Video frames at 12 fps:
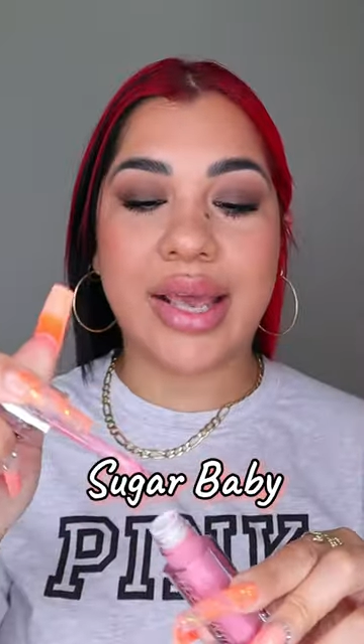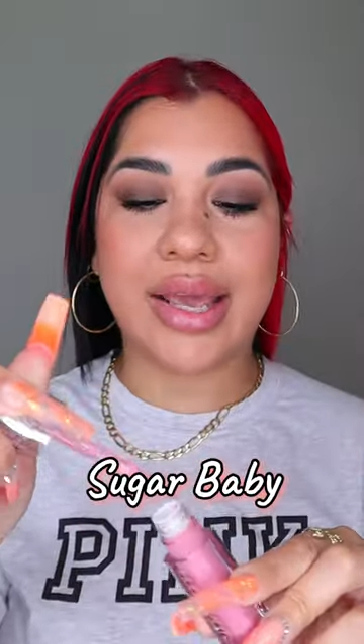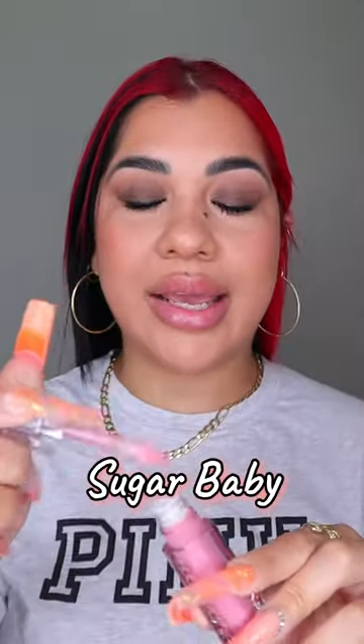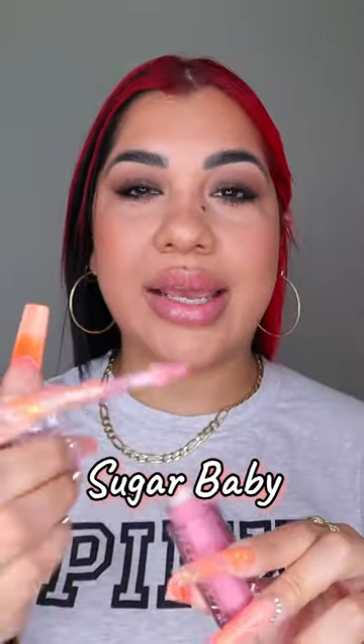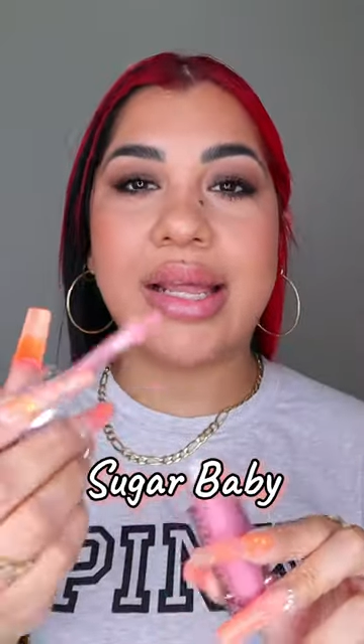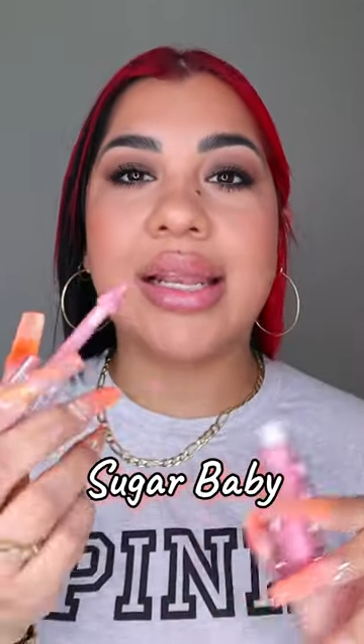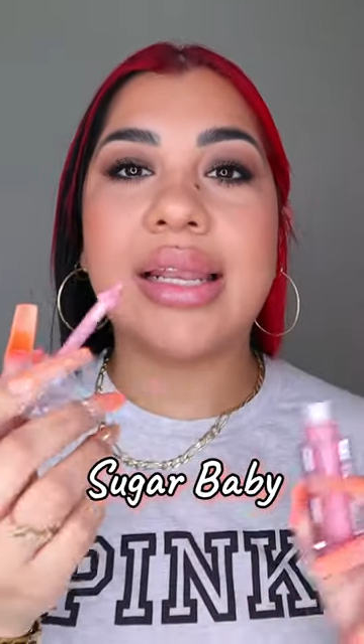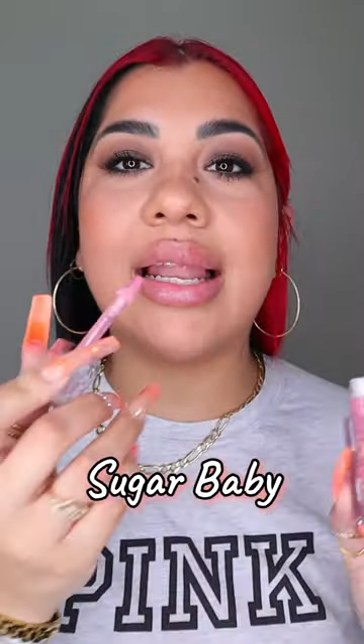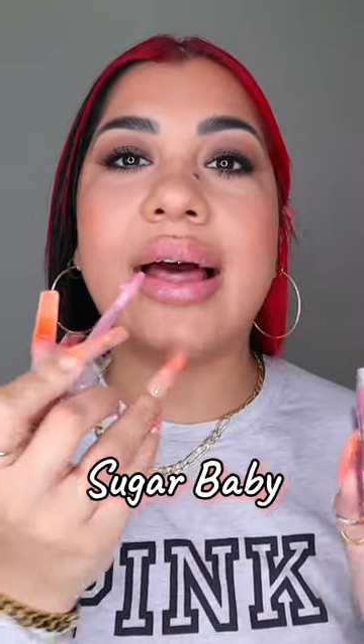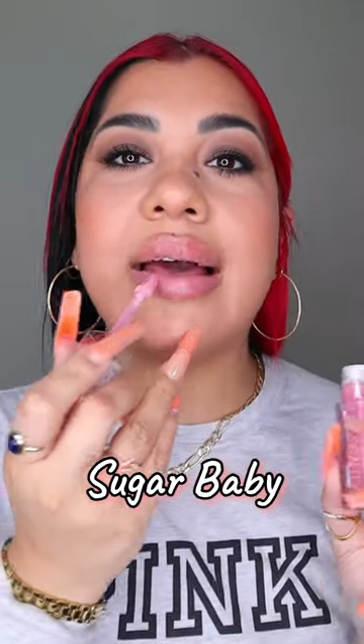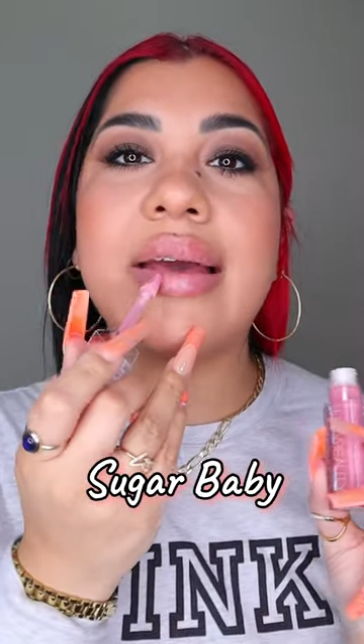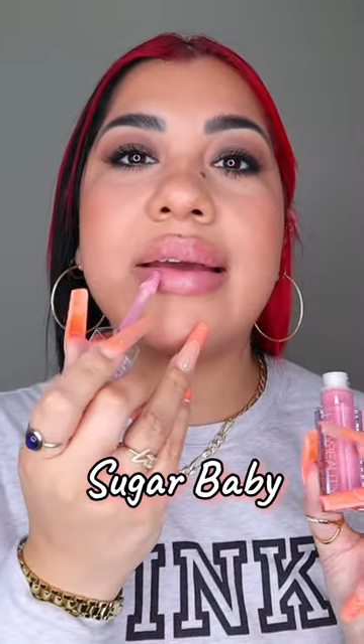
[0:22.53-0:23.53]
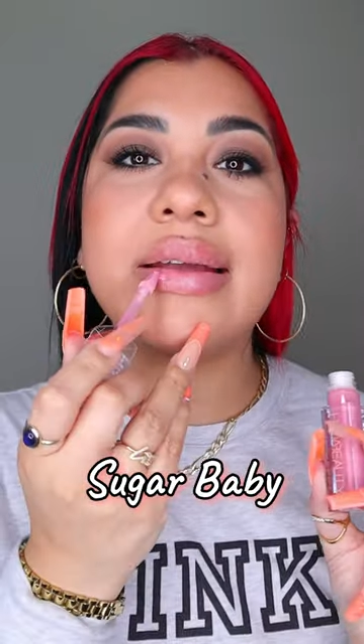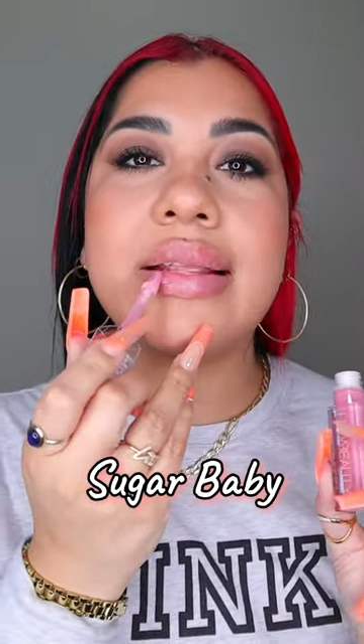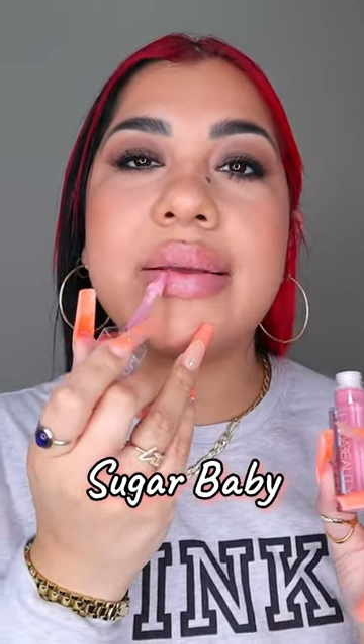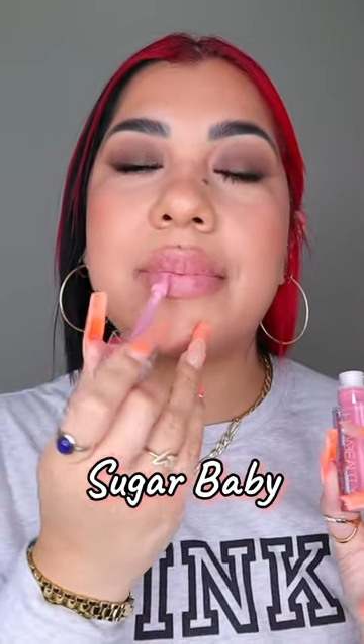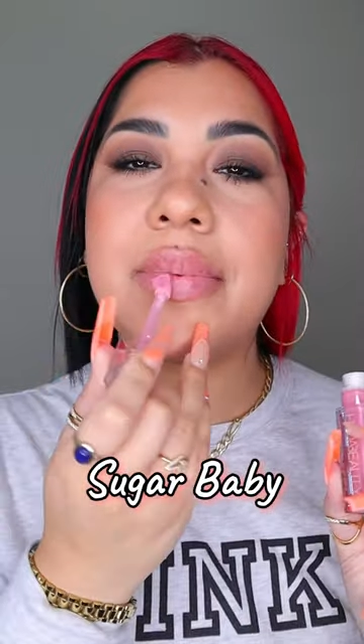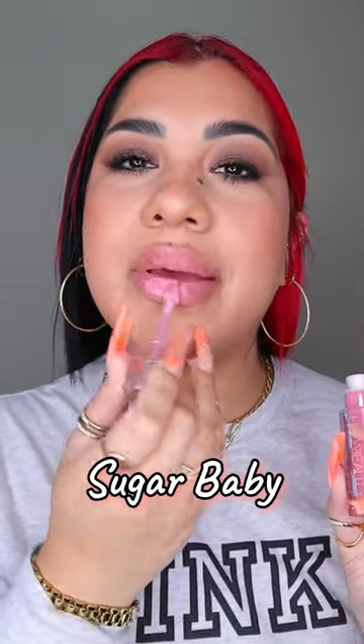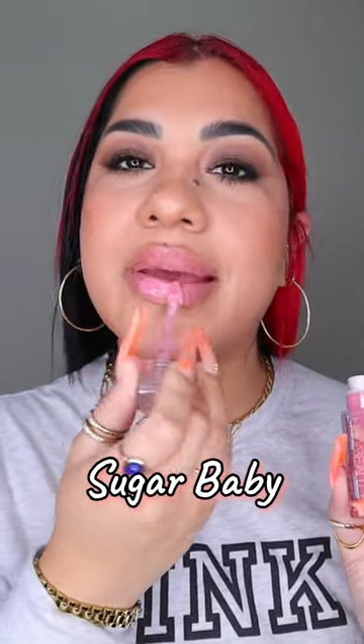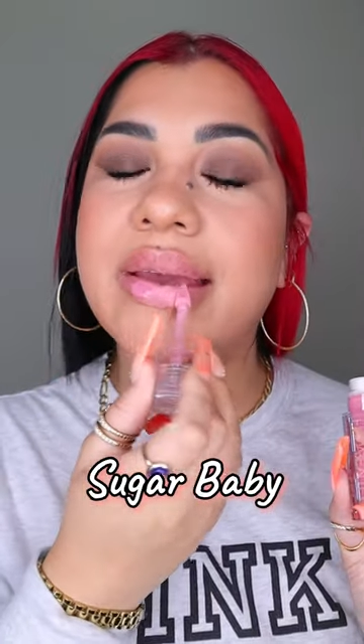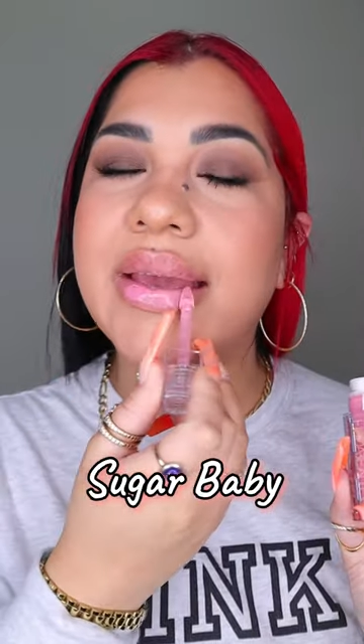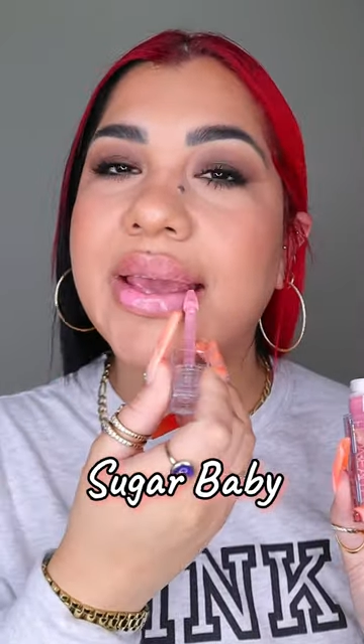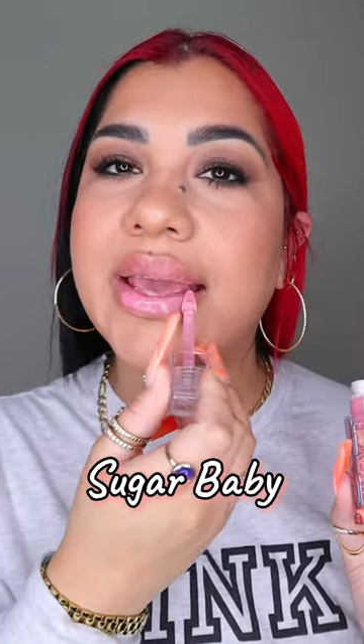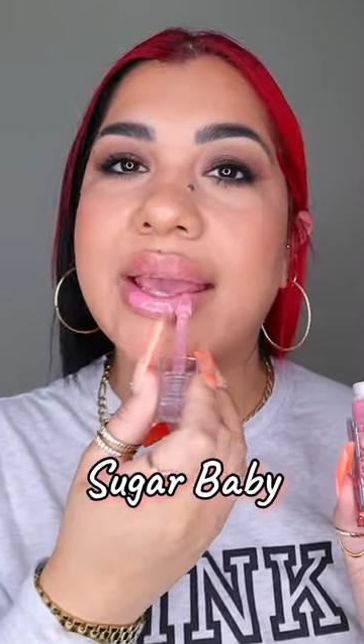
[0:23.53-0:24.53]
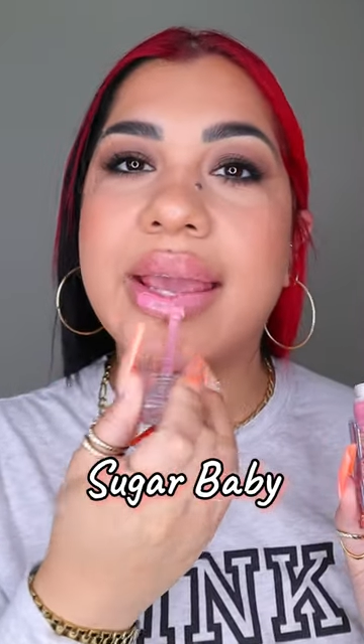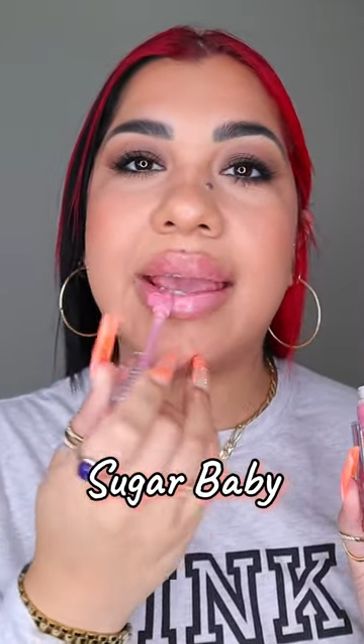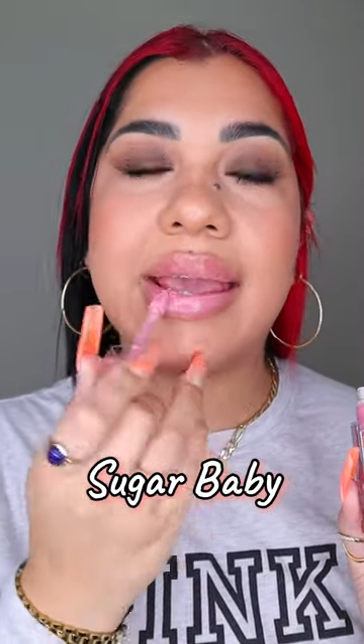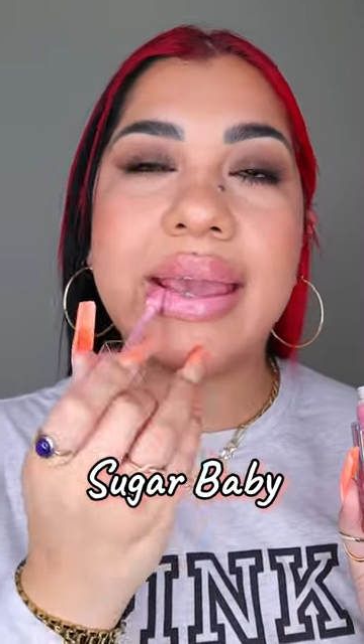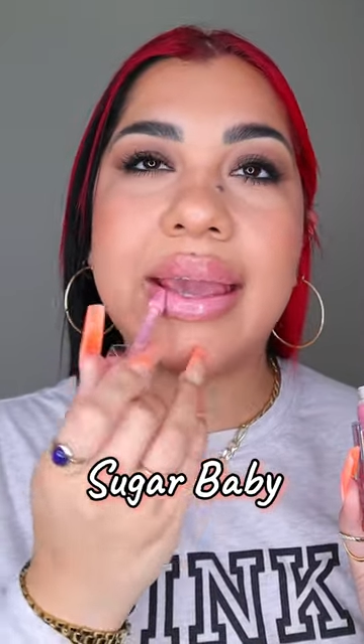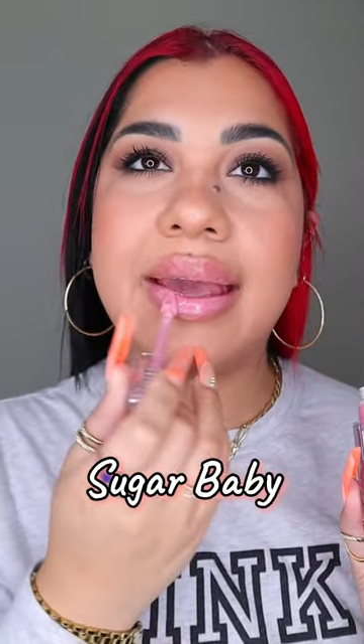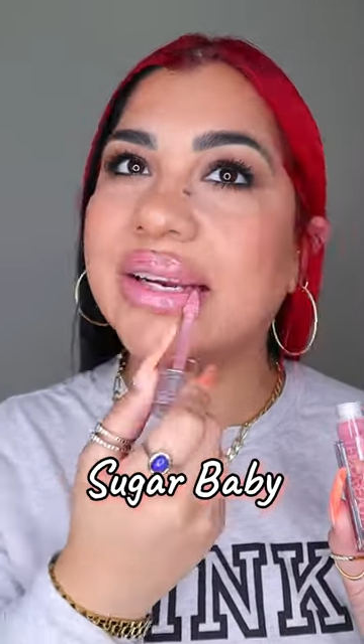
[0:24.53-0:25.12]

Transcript: a light pink.